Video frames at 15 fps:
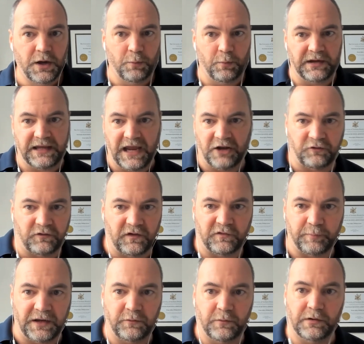We can't
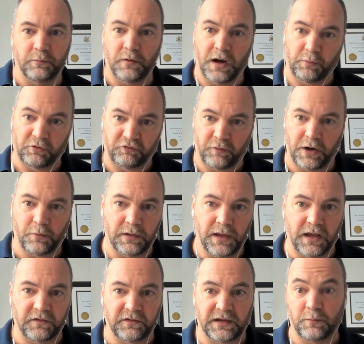explain to it why we're
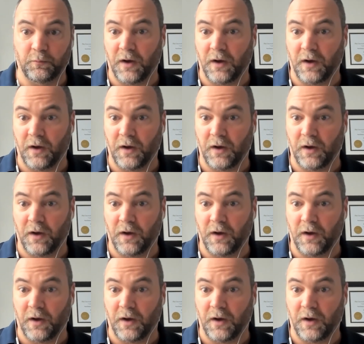tranquilizing it,